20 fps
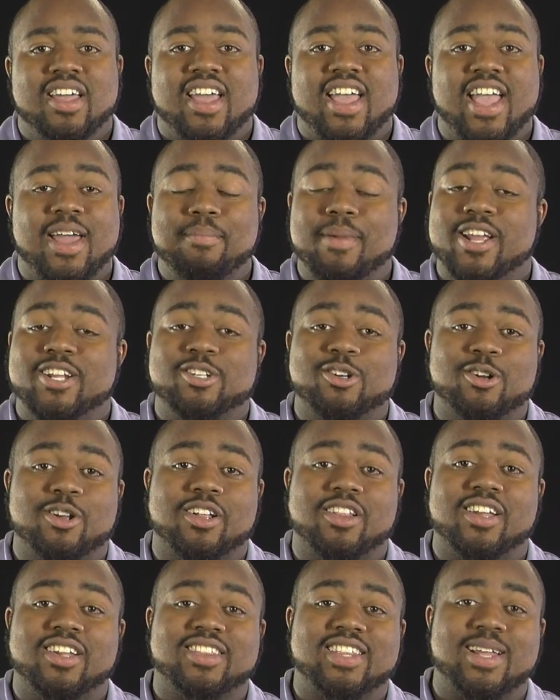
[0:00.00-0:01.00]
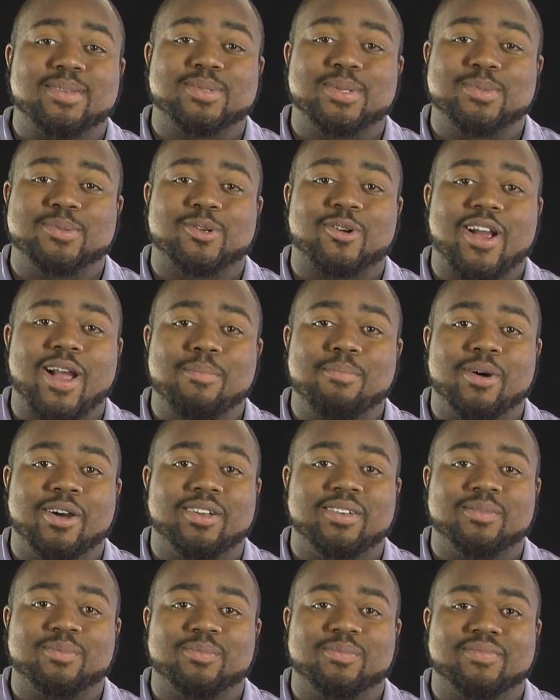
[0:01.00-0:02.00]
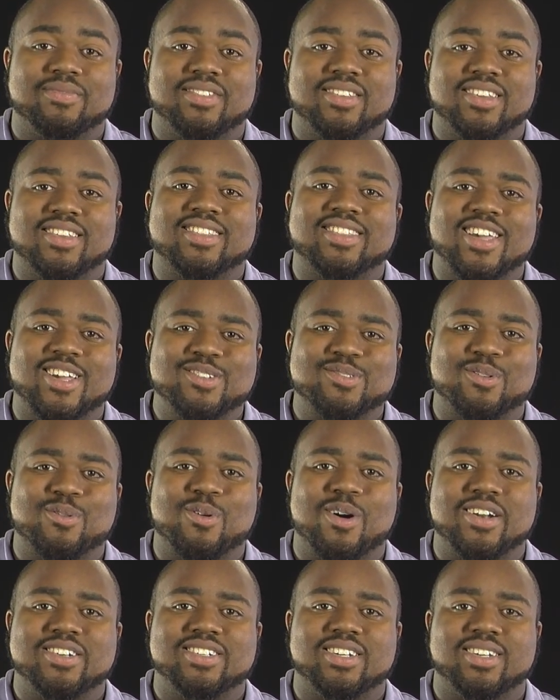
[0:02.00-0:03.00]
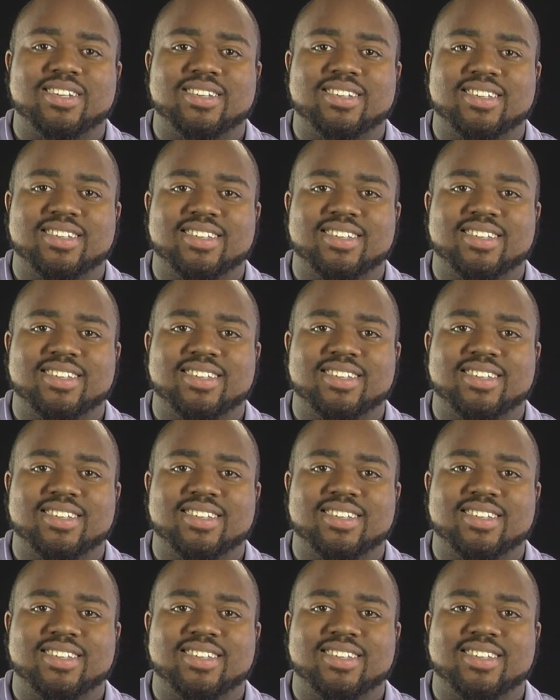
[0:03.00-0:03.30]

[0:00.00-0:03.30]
and make sure to click that subscribe button. Thanks for watching.